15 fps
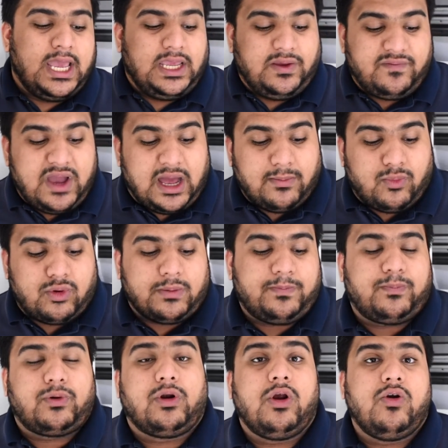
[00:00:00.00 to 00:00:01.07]
you've got more
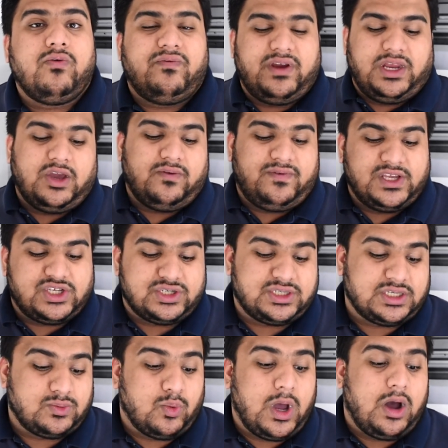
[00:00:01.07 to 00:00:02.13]
Pro video features
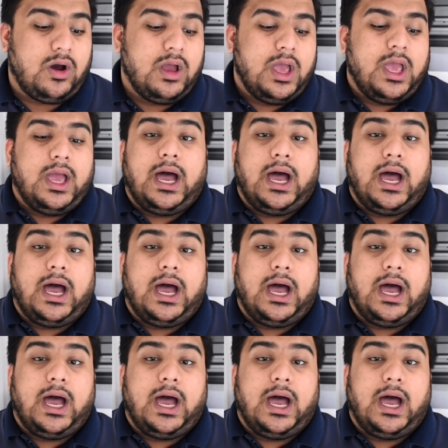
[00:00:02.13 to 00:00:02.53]
as well.